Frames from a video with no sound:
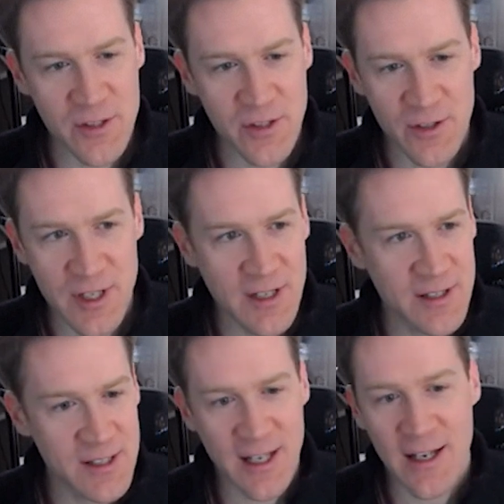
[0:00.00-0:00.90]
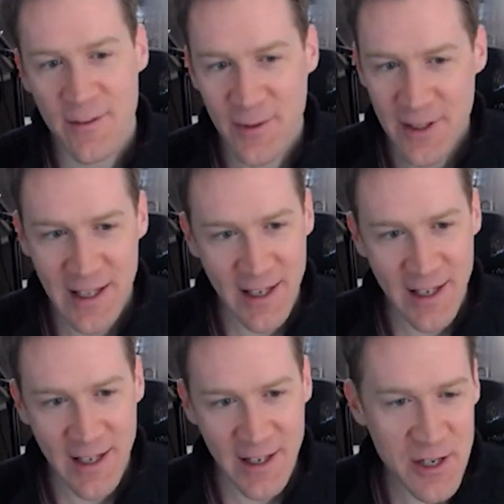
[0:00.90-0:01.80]
the user is going to decide what
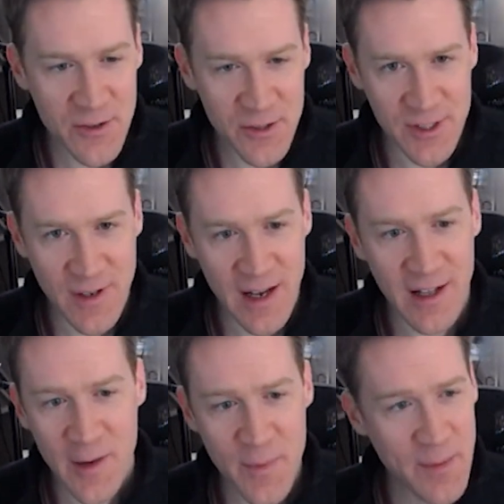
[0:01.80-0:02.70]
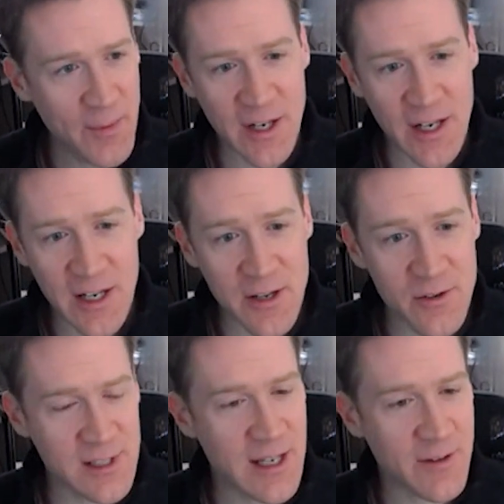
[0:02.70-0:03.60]
they are going to use. And a lot of people are
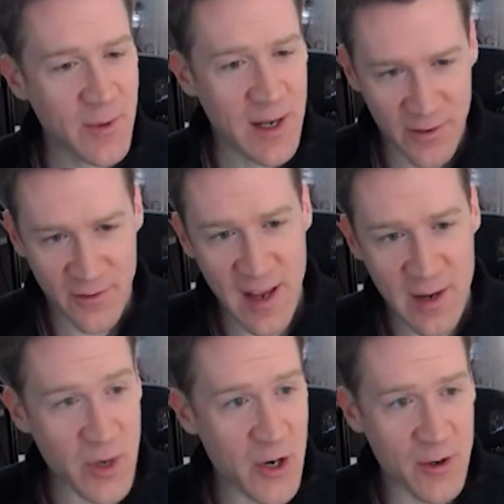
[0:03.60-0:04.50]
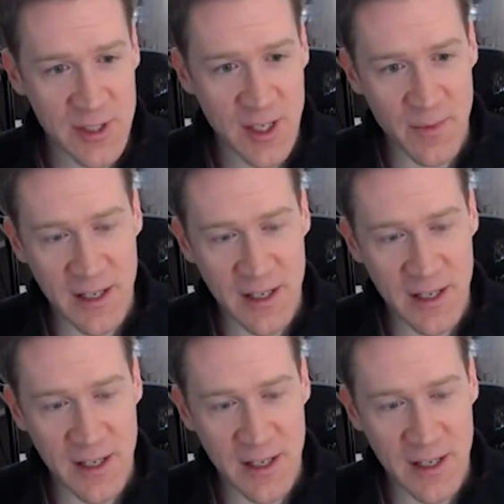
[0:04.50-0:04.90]
going to use like whatever, Venmo or